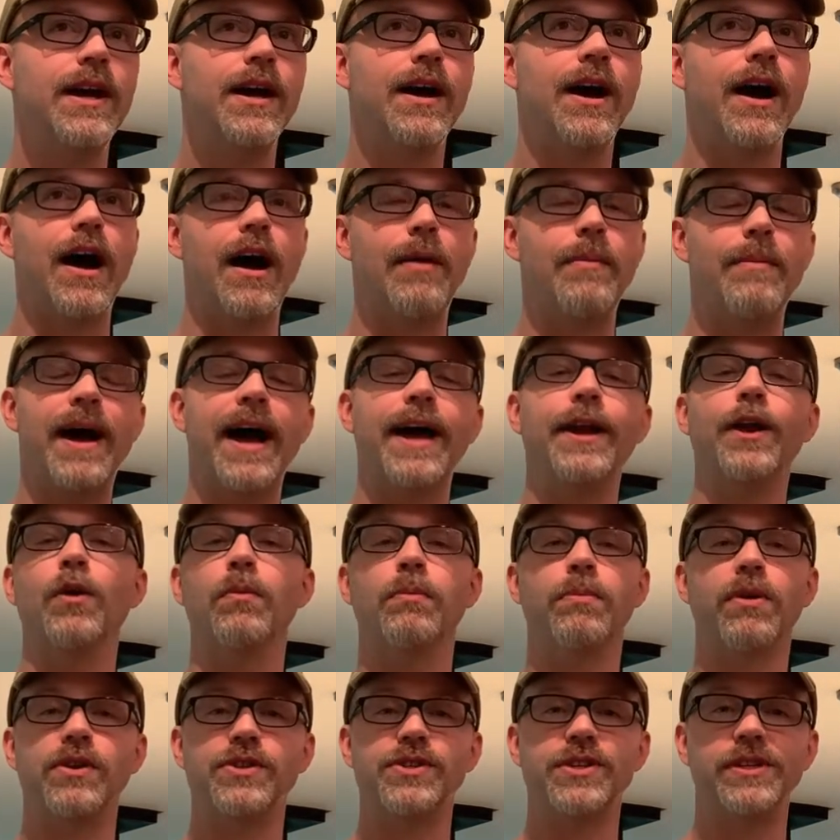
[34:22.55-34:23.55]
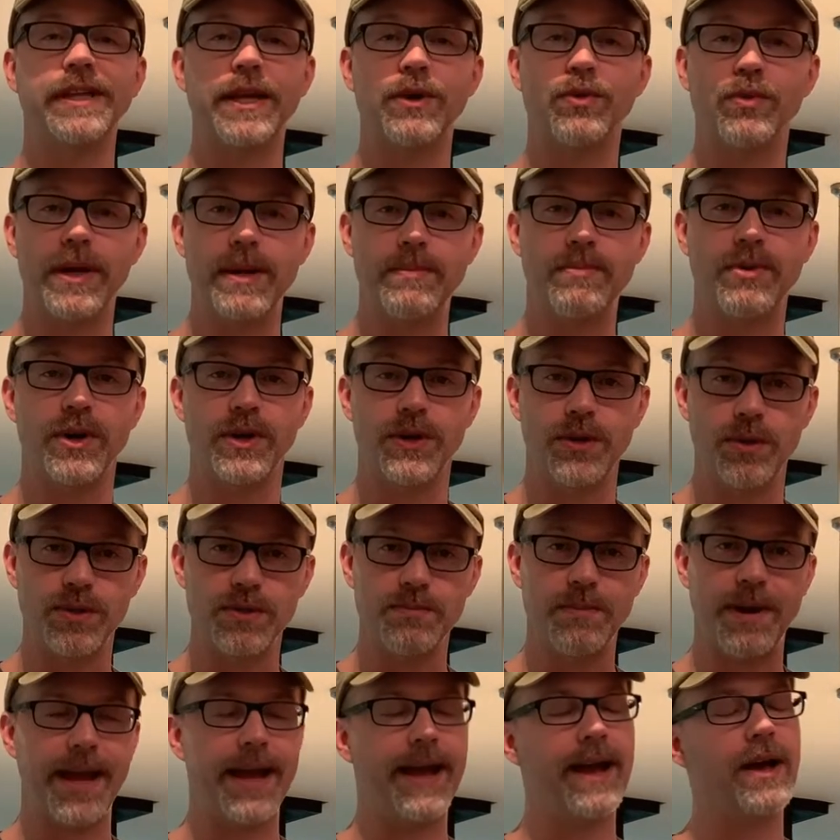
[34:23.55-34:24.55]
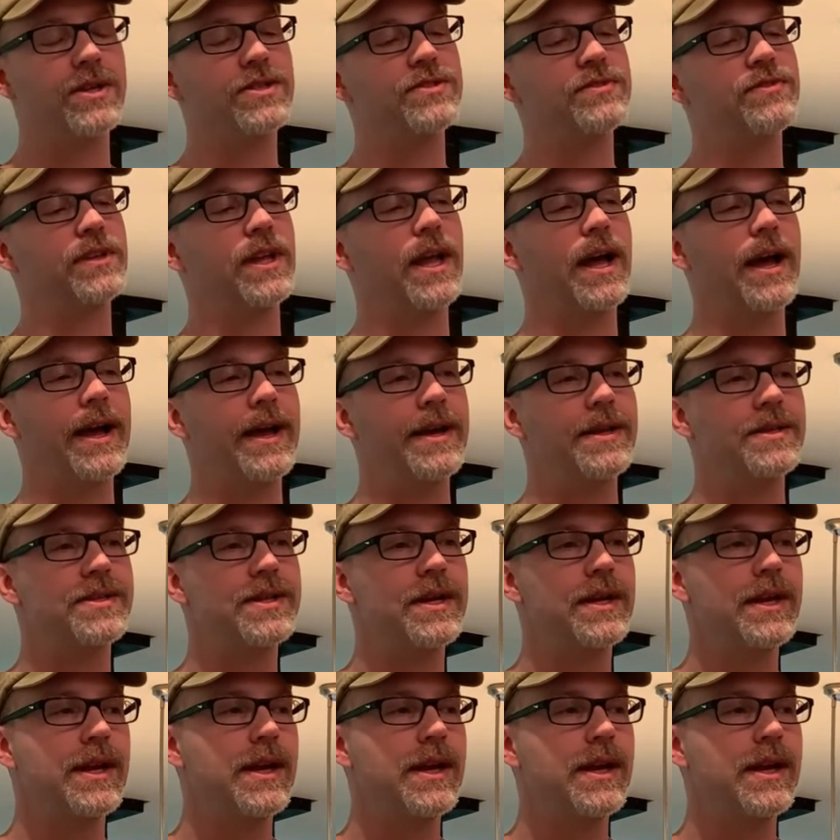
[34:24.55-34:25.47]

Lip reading: I don't personally reproduce my houseflies.